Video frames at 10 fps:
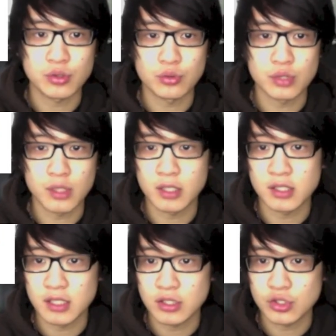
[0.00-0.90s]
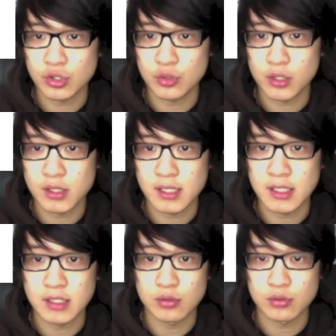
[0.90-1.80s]
to some of the signature ones
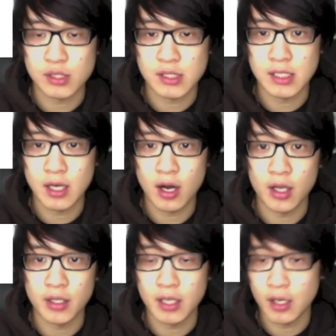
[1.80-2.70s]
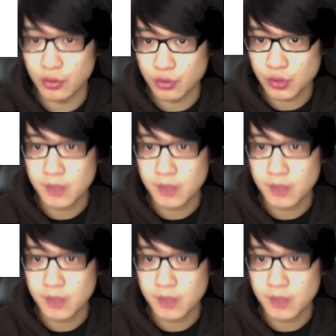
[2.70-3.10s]
that you see on the others.